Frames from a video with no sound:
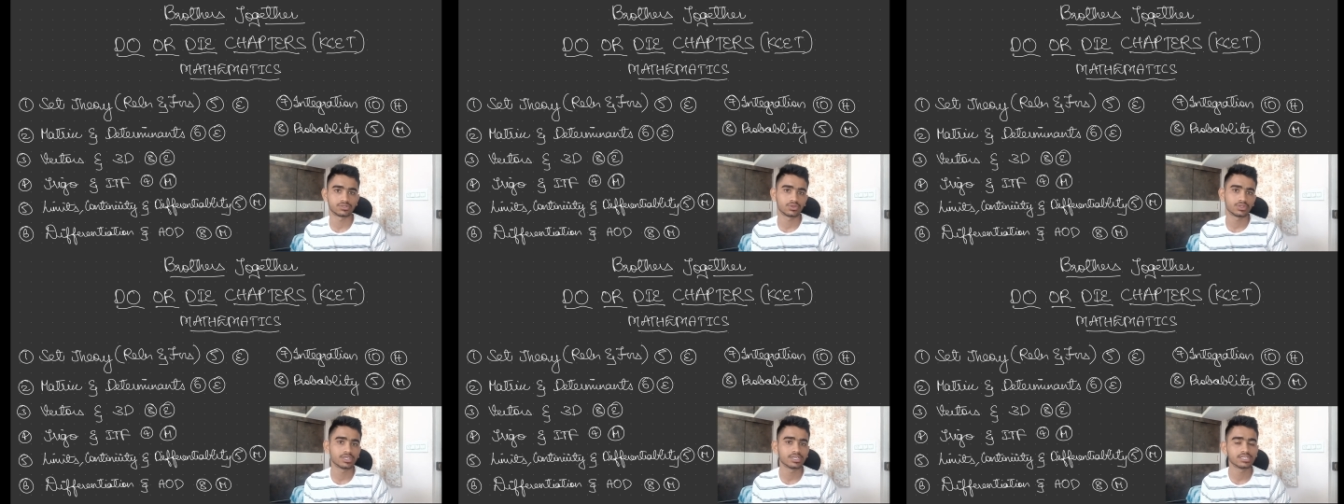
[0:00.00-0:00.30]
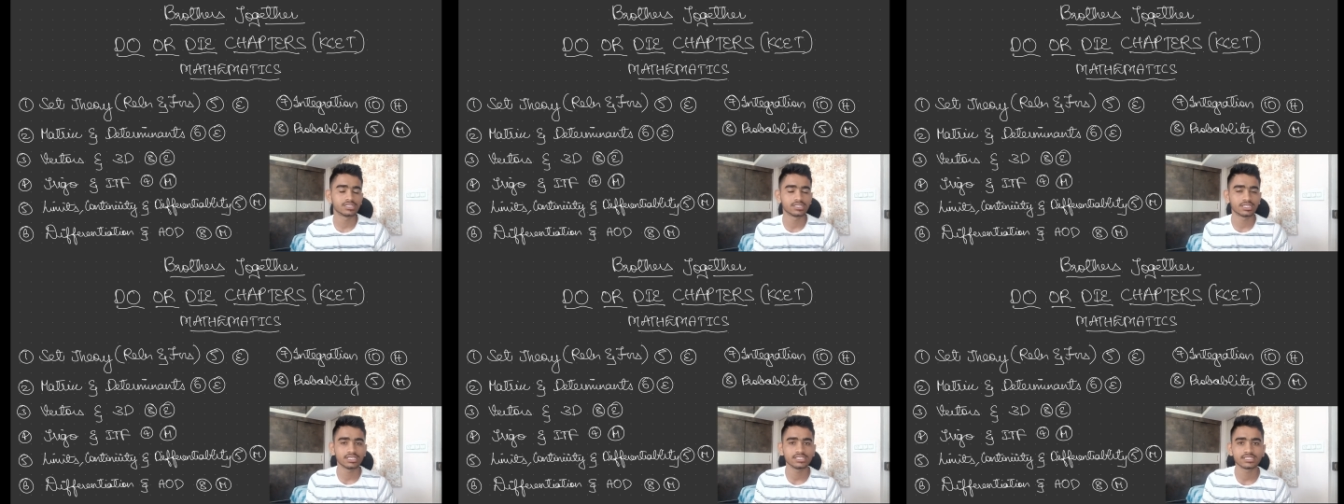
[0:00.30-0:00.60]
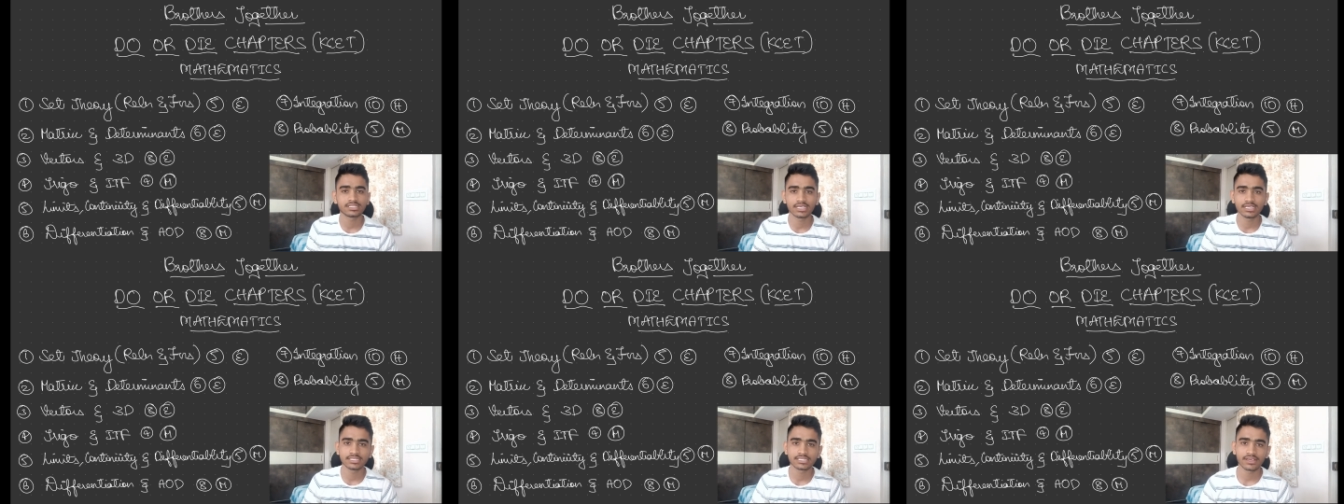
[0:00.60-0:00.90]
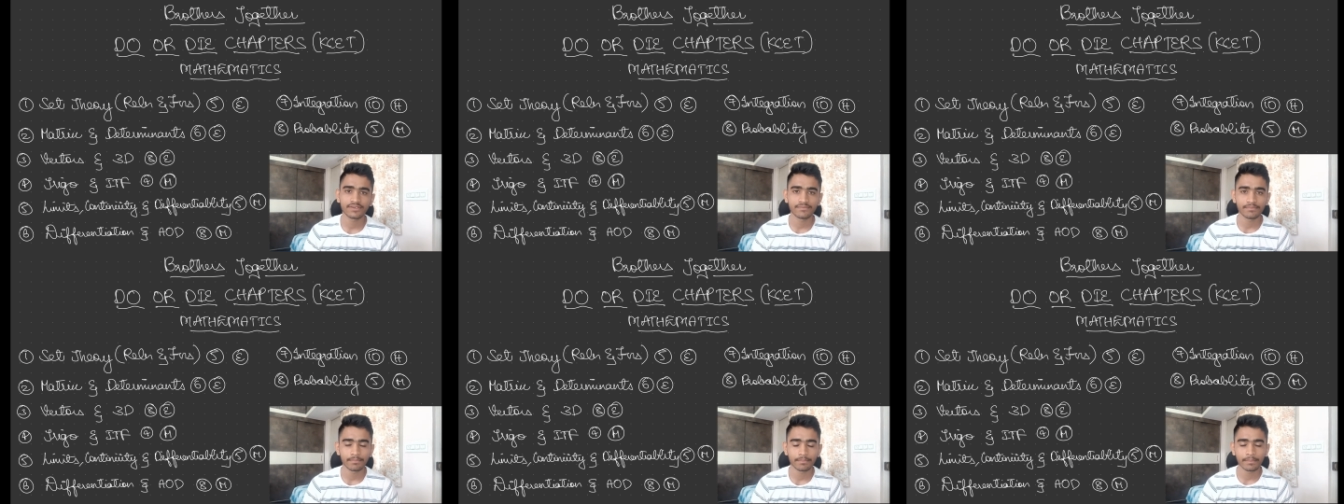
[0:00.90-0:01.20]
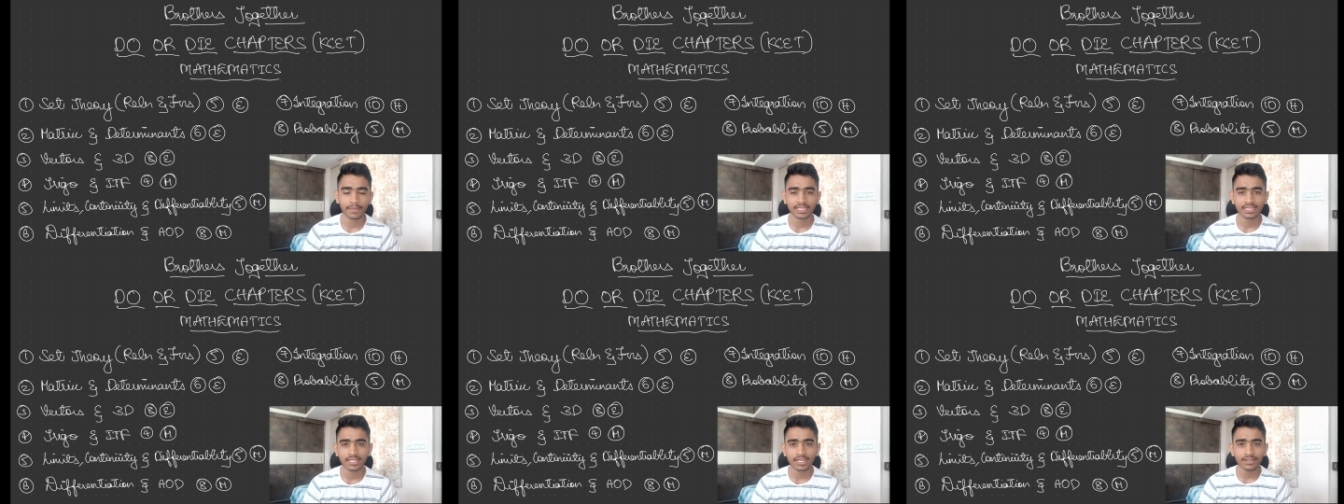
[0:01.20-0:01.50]
So this is a
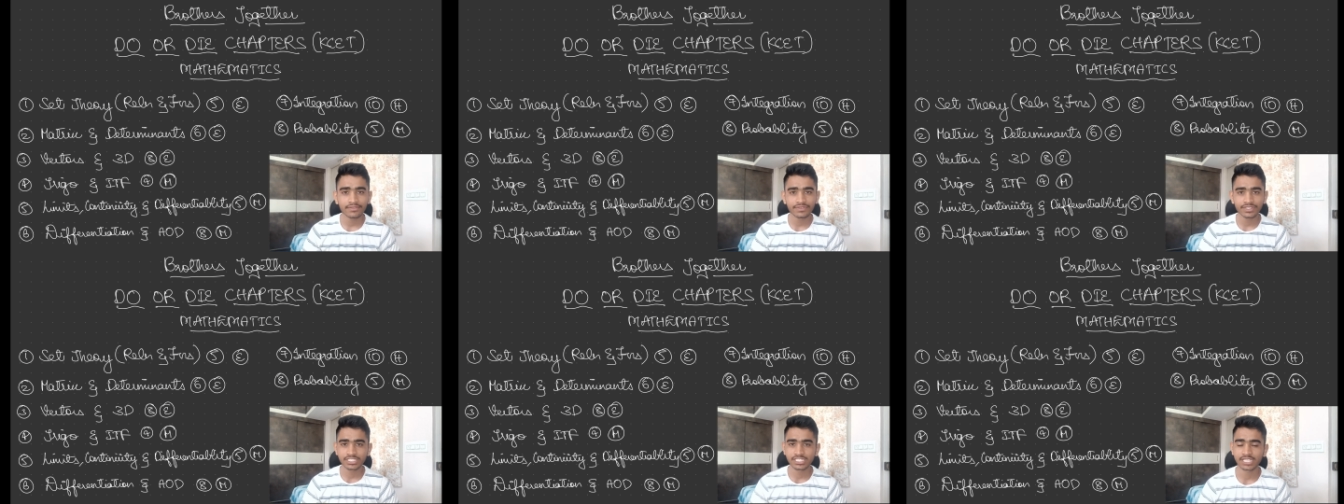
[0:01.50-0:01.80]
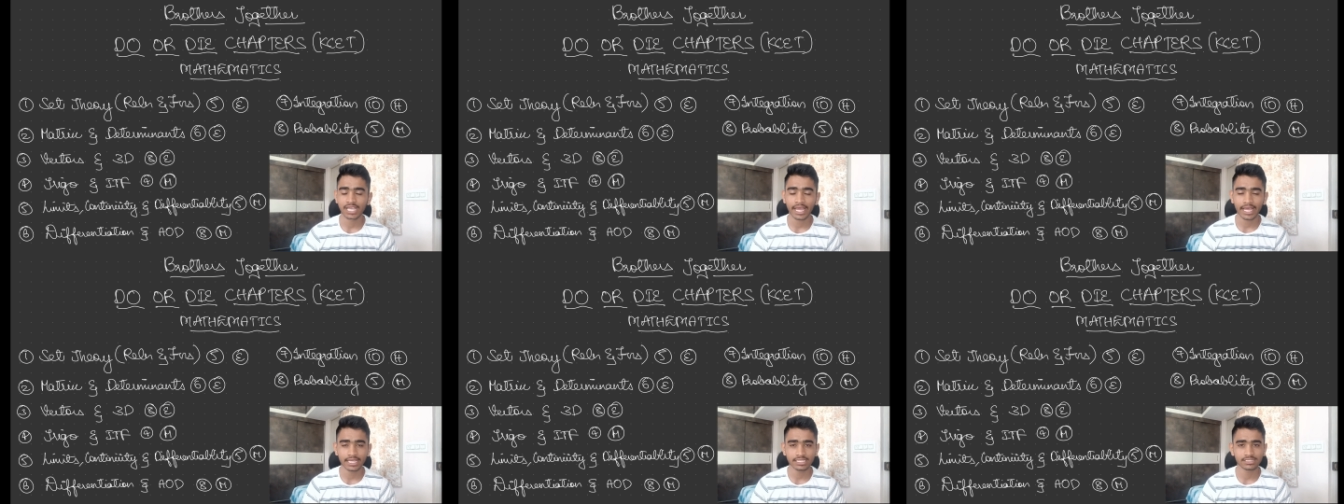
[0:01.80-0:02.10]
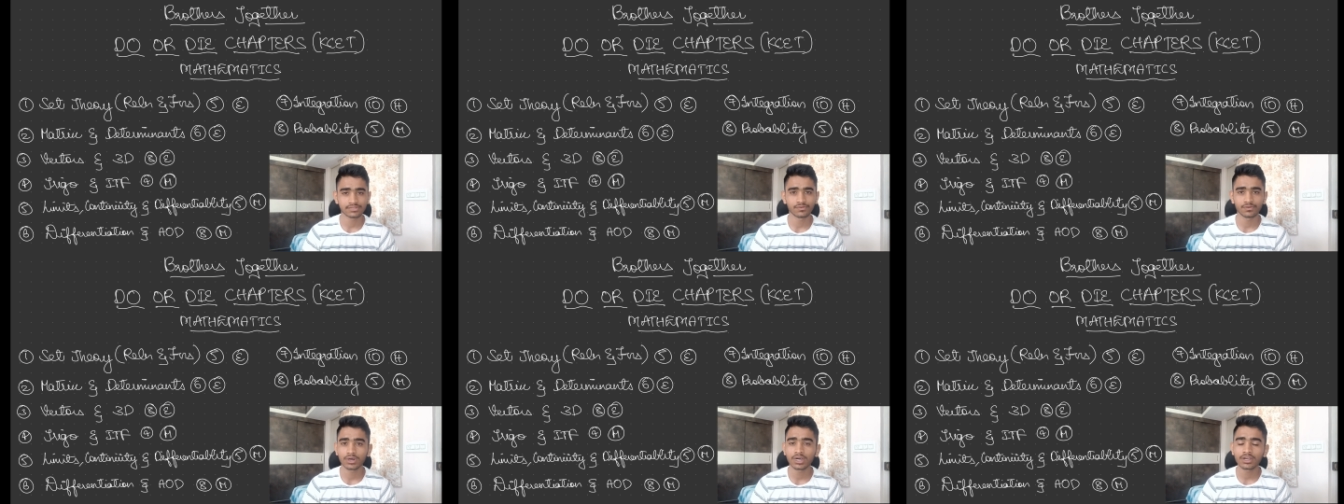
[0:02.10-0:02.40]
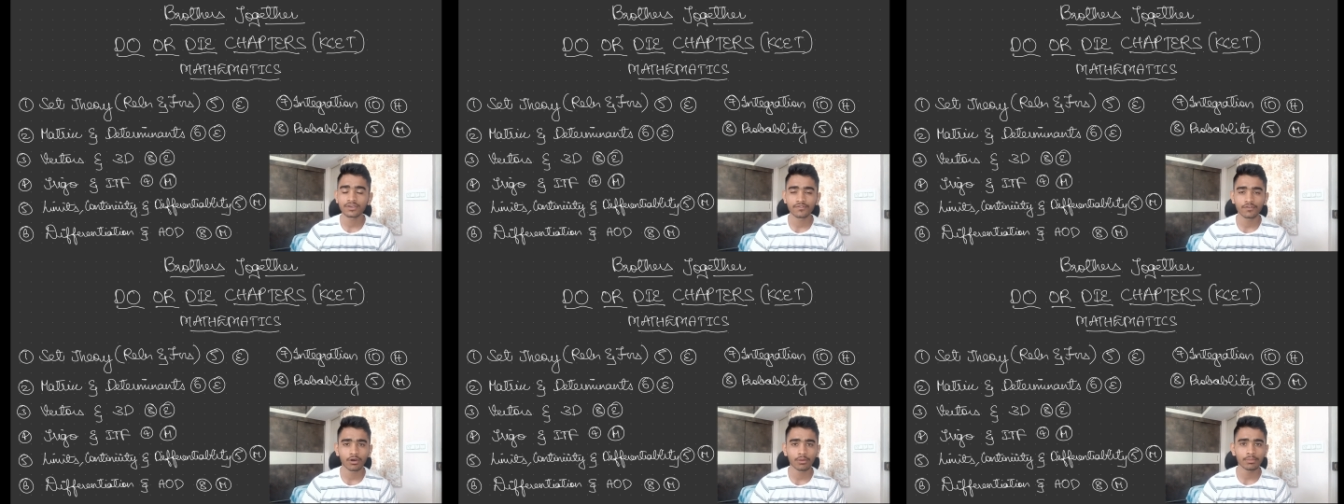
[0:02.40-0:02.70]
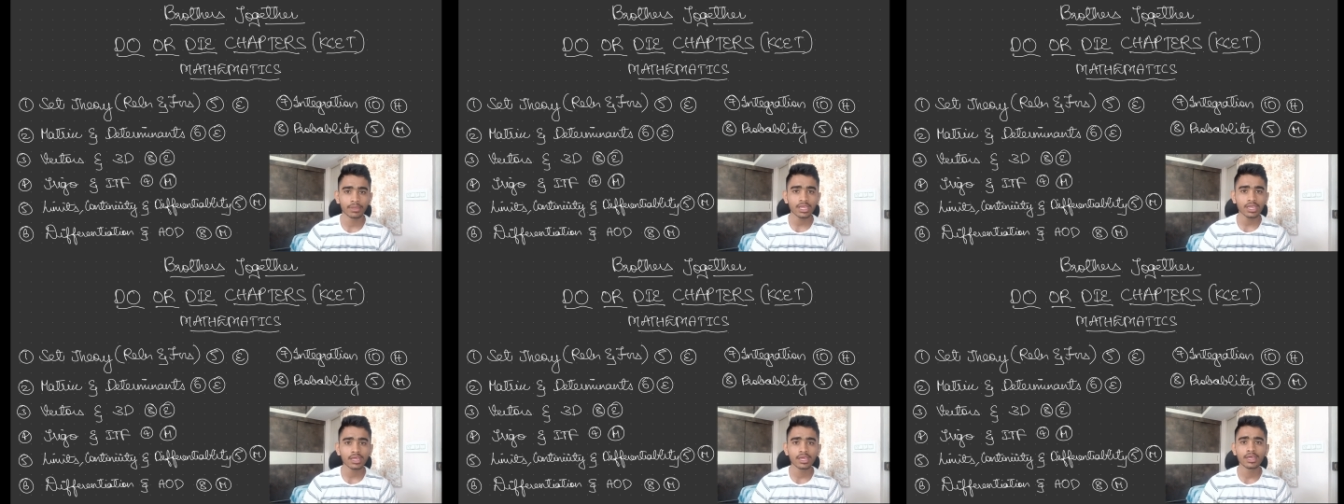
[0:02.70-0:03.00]
method which has worked
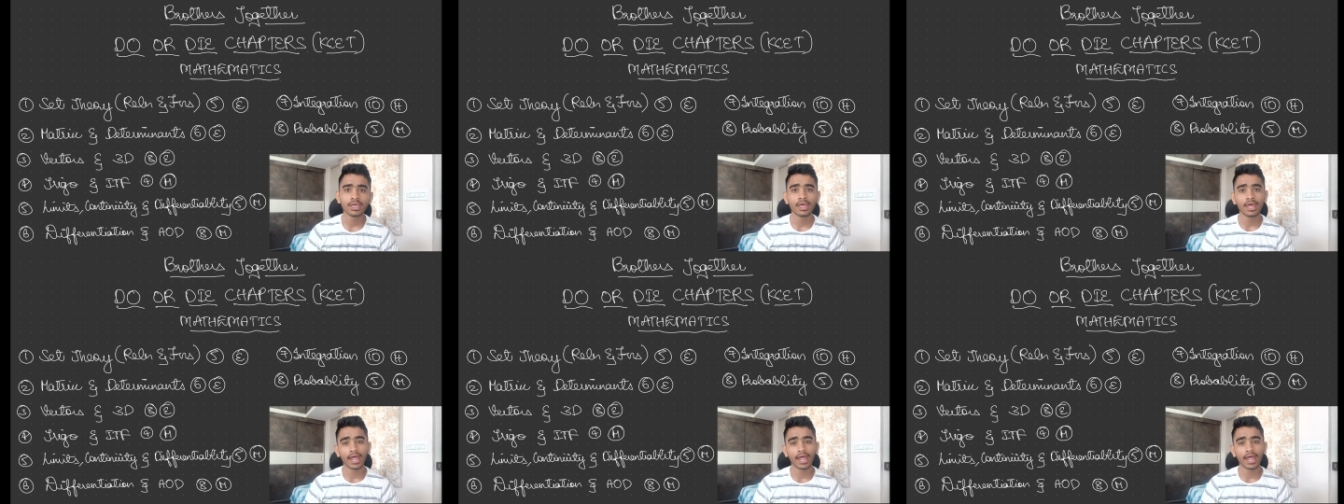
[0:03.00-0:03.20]
for me